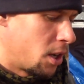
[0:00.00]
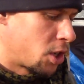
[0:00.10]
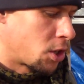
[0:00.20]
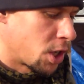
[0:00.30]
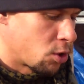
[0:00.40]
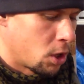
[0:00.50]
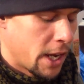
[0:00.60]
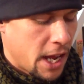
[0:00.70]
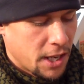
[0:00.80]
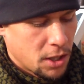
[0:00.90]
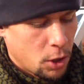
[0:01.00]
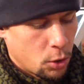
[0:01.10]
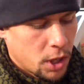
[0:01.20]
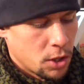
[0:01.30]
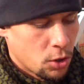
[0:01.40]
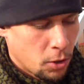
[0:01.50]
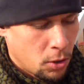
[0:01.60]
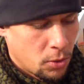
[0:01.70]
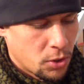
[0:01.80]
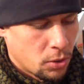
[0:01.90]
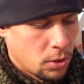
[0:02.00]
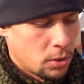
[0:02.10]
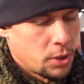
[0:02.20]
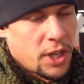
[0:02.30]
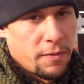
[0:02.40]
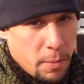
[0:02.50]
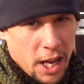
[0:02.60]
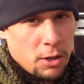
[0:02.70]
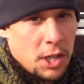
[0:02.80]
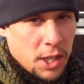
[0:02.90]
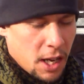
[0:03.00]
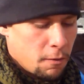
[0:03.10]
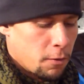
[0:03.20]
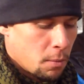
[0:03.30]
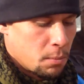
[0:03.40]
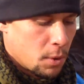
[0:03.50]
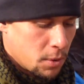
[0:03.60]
charge control. It has a load control, which will save the batteries again from